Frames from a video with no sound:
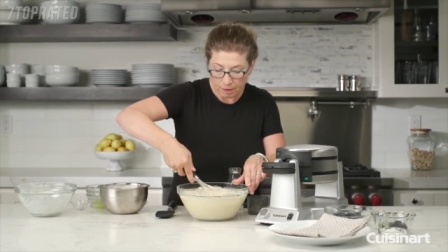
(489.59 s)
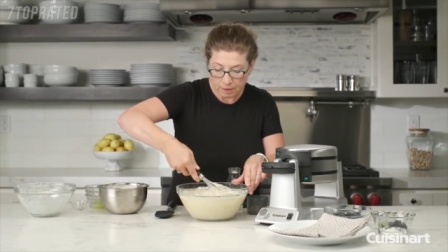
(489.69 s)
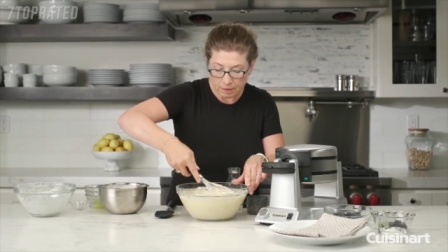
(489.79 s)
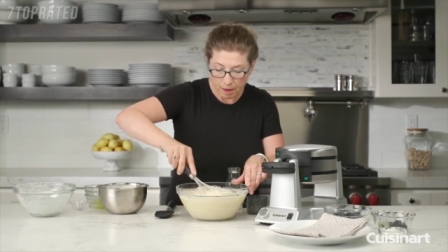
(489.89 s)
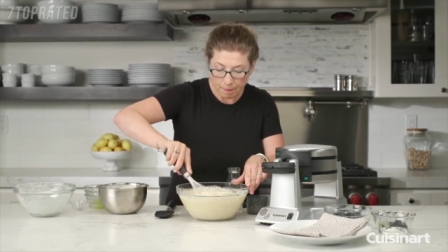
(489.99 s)

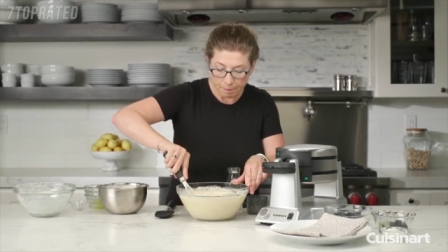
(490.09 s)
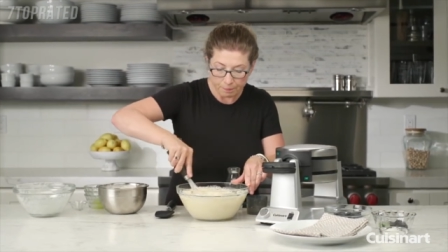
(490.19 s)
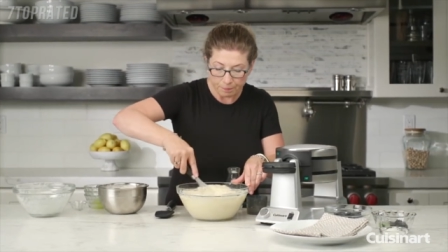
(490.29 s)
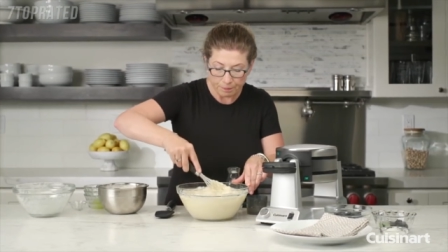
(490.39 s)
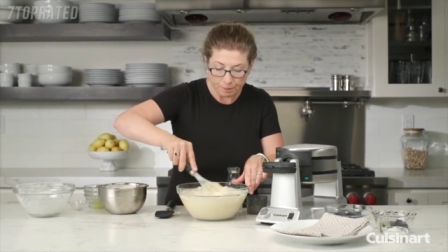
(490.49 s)

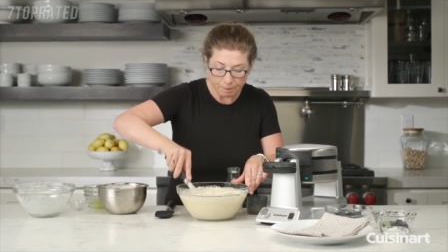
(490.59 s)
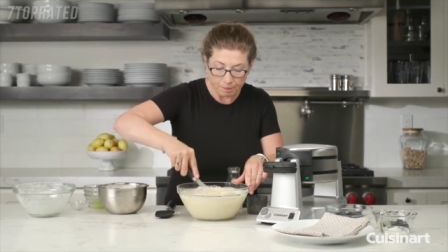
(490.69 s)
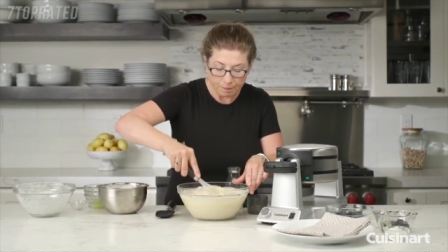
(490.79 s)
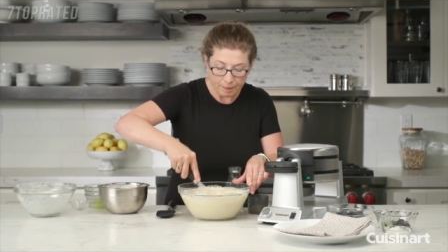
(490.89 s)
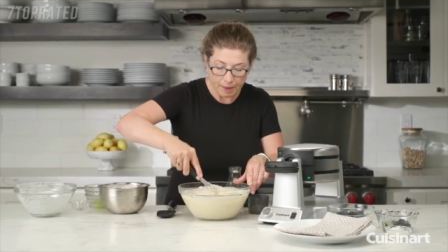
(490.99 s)
some
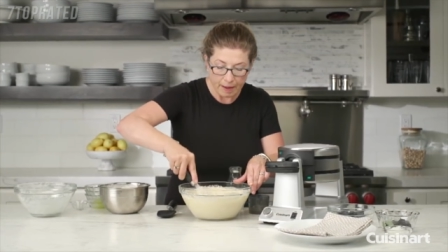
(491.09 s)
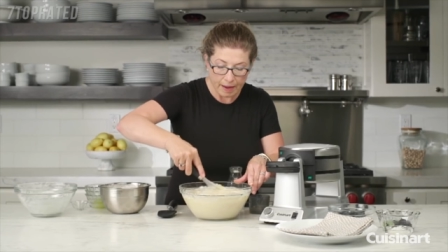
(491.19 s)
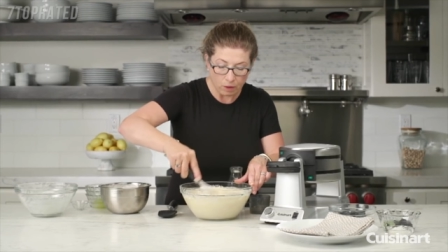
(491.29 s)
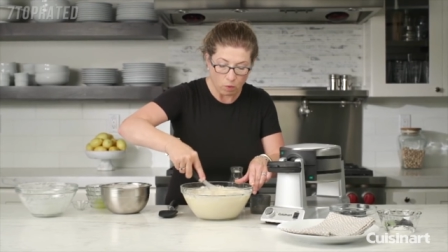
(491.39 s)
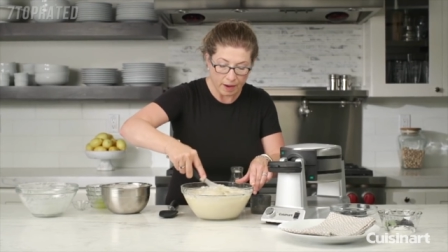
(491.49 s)

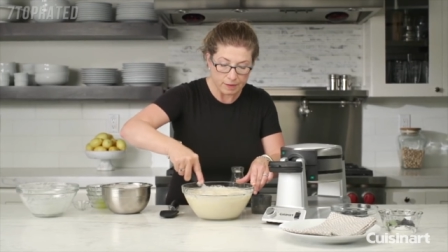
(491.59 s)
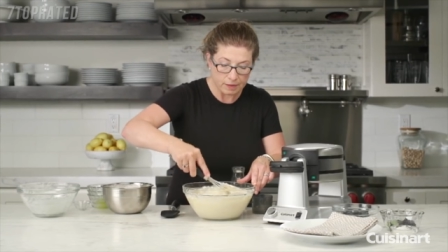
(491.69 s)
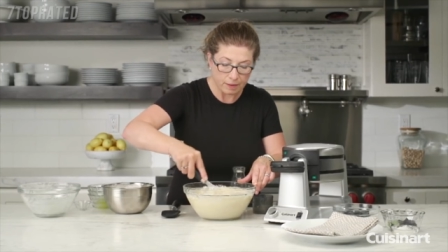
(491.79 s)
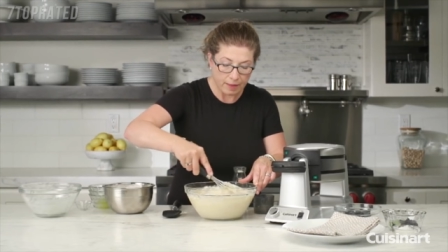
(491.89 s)
egg whites.